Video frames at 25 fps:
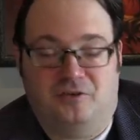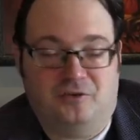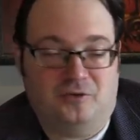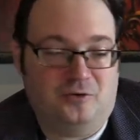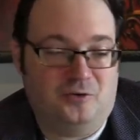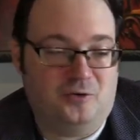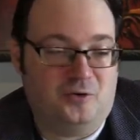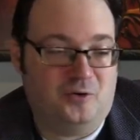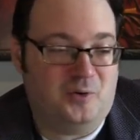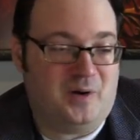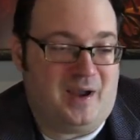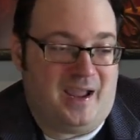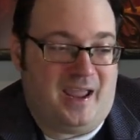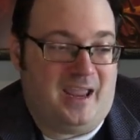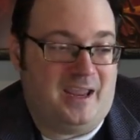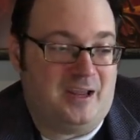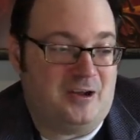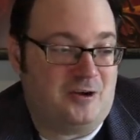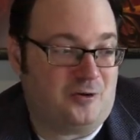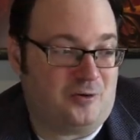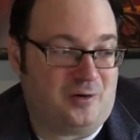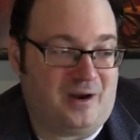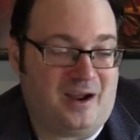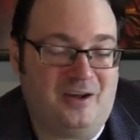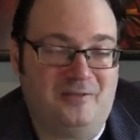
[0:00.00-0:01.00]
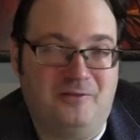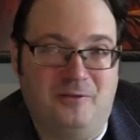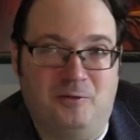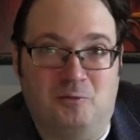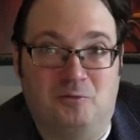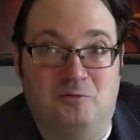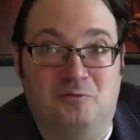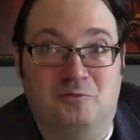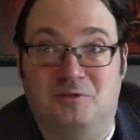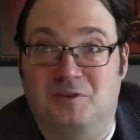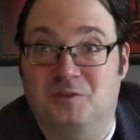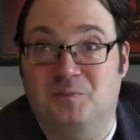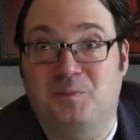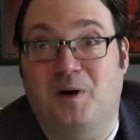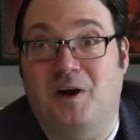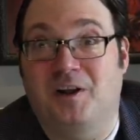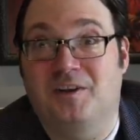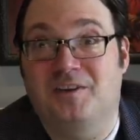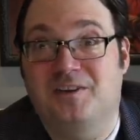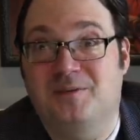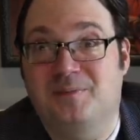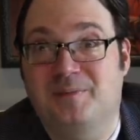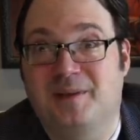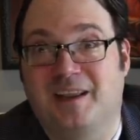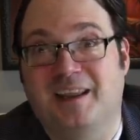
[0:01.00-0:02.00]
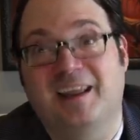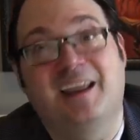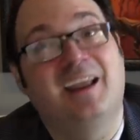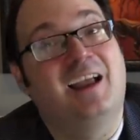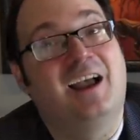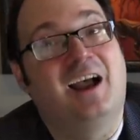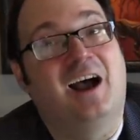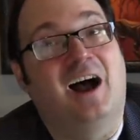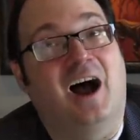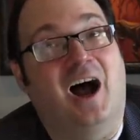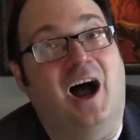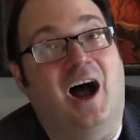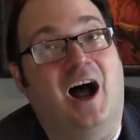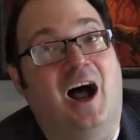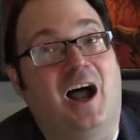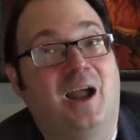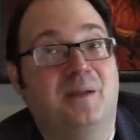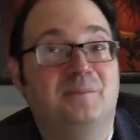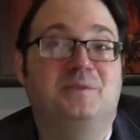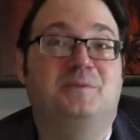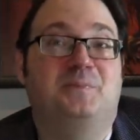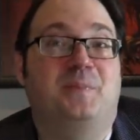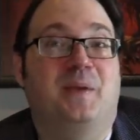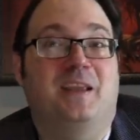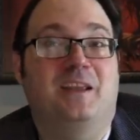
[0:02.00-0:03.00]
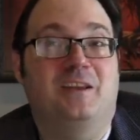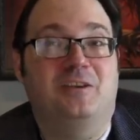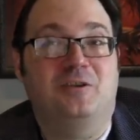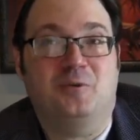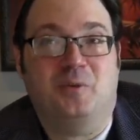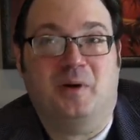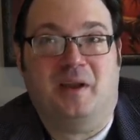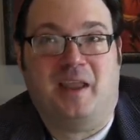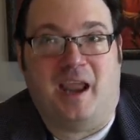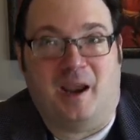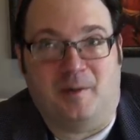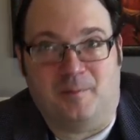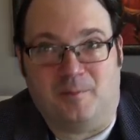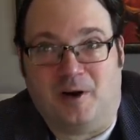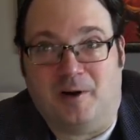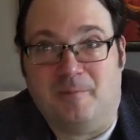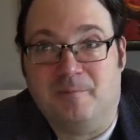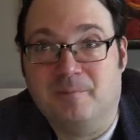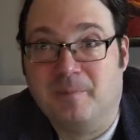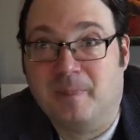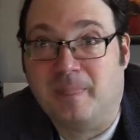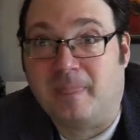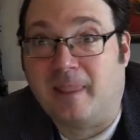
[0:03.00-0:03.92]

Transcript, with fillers: to a crowd that will respond to me, I'm speaking to a camera.